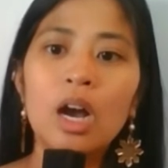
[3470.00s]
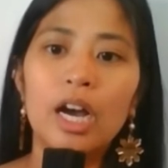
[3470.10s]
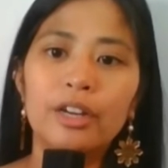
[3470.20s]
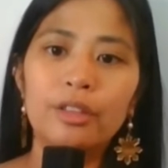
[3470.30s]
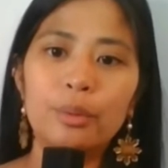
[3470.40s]

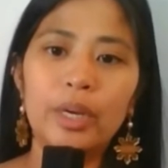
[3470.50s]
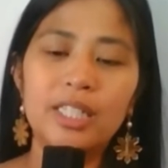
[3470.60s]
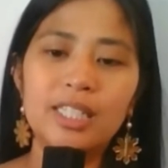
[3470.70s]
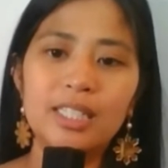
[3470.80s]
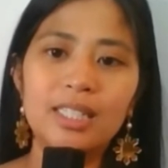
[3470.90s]
Another way
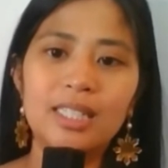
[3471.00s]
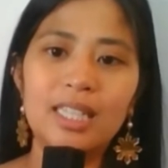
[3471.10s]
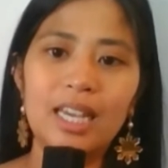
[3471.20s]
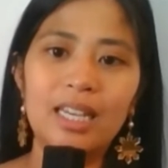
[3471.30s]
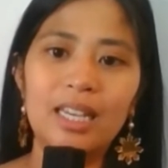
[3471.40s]
to
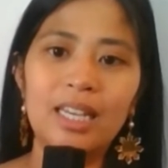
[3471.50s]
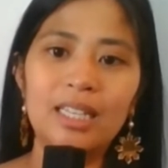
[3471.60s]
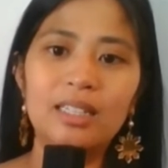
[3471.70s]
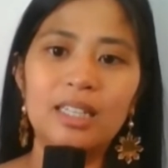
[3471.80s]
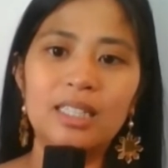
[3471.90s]
say
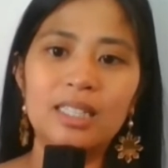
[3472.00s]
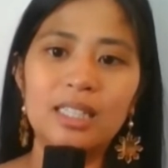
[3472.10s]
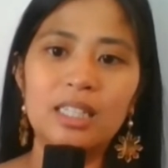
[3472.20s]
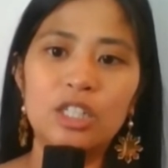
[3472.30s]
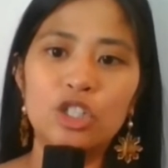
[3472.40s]
it is
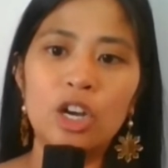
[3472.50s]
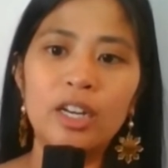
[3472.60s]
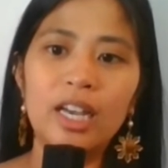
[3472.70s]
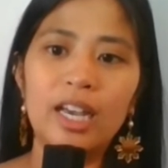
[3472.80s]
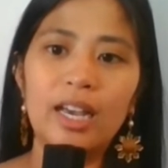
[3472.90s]
sina
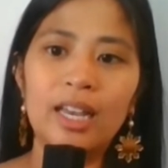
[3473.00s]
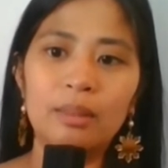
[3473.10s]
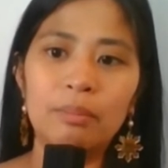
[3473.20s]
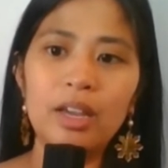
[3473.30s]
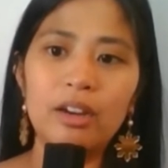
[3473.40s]
John
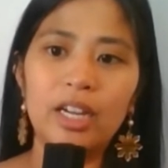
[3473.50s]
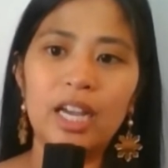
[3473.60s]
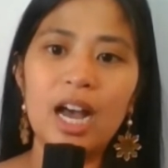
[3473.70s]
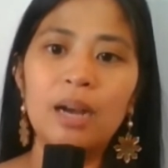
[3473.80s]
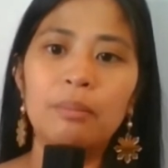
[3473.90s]
at
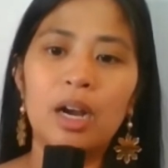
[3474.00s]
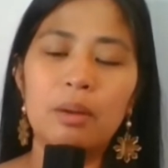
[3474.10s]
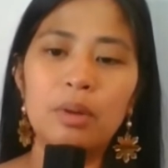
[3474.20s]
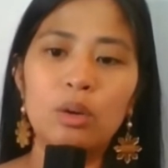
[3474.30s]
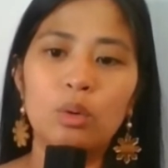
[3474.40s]
Mary ang
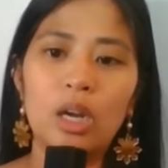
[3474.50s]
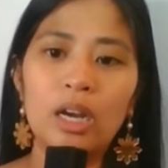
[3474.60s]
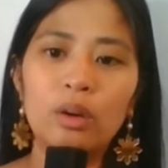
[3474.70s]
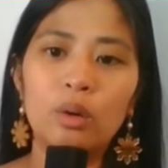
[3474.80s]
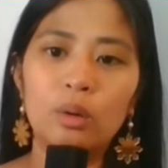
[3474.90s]
mga
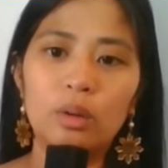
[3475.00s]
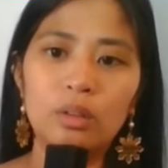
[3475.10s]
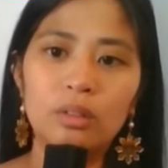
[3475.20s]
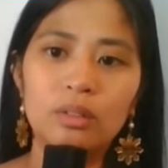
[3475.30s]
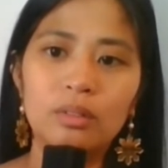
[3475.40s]
magulang ko.
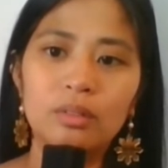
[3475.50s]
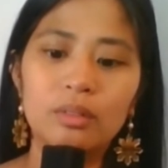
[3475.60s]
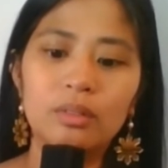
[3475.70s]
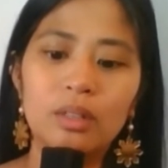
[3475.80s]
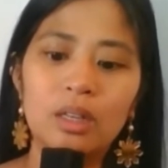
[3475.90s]

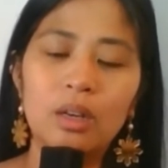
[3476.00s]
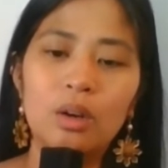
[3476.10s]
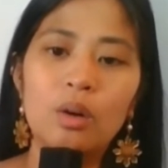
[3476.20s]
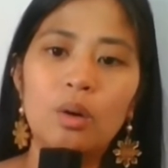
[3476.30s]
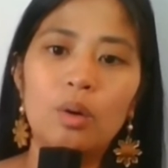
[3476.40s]

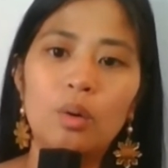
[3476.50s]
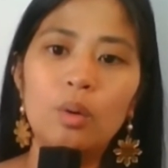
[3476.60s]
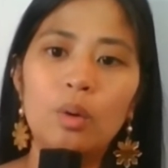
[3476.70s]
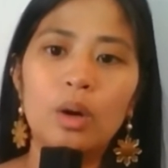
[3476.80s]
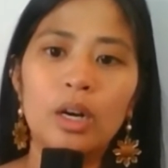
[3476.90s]

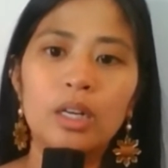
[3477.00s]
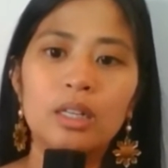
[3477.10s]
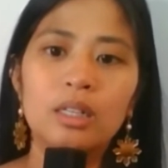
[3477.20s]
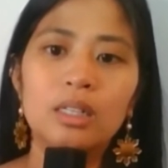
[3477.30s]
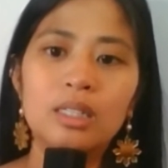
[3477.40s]
Or
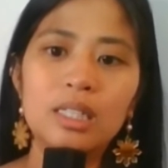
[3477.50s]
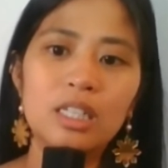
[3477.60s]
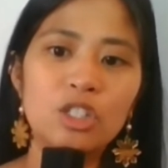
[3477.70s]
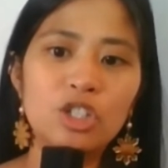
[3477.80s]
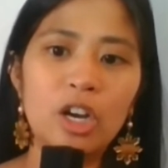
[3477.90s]

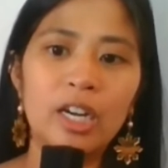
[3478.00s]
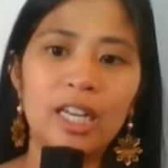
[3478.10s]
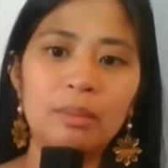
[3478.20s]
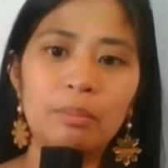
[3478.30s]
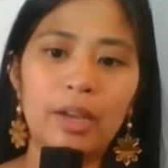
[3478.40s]
sina John
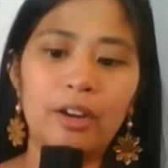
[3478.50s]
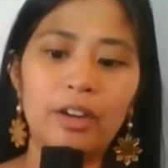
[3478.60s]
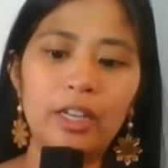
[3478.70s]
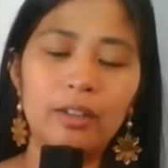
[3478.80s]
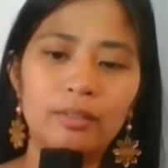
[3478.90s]
at
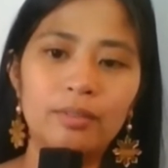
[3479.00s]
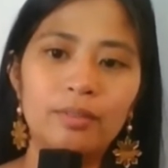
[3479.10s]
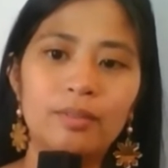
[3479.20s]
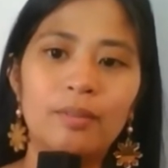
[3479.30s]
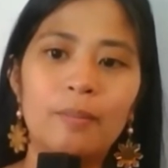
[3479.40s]
Mary.
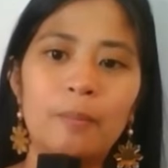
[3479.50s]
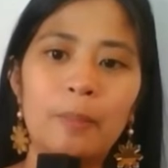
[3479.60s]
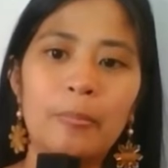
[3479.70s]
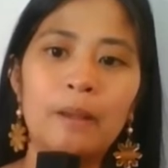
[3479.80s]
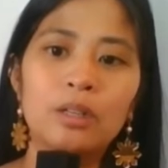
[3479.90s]

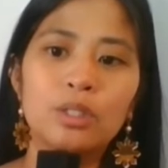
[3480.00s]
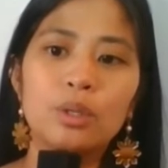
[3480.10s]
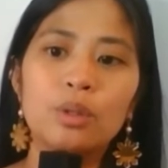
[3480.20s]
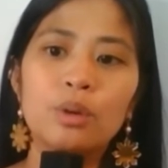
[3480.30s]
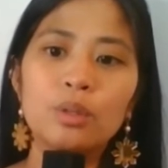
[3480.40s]

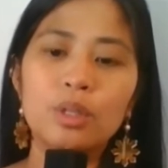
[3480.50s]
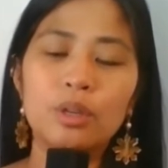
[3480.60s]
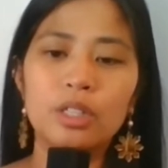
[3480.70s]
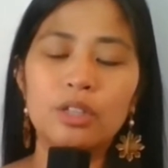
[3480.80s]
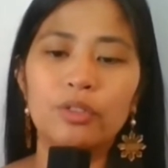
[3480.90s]
So those
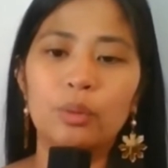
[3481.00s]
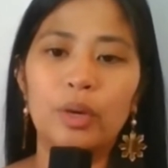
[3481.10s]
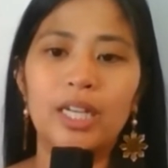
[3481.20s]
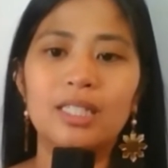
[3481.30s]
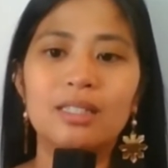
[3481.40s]
are the different
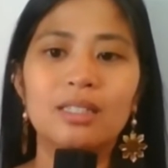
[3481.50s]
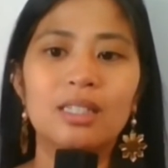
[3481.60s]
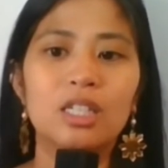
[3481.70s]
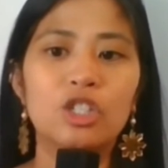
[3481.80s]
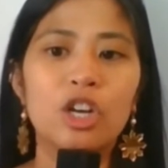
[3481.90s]
ways to
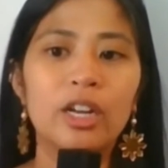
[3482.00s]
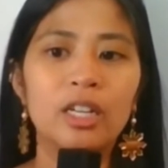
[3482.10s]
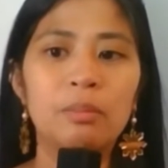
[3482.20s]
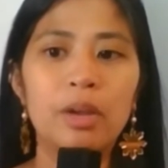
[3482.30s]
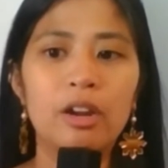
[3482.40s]
say John
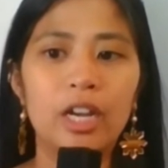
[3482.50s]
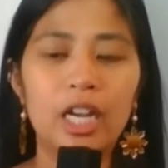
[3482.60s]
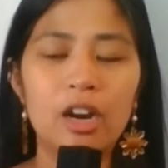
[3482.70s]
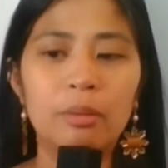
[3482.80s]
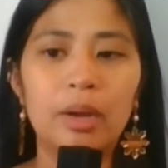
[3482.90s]
and
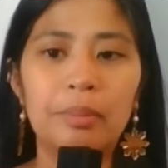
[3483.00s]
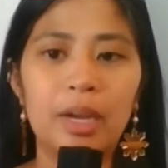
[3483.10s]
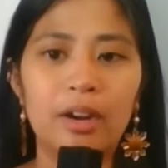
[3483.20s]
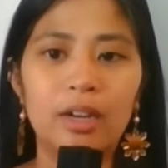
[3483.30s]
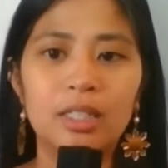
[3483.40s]
Mary are my
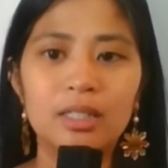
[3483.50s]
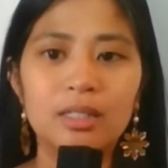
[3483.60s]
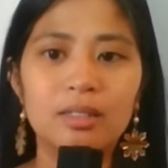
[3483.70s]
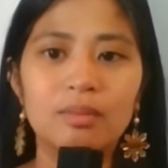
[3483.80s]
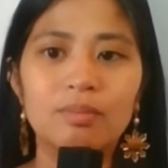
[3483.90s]
parents.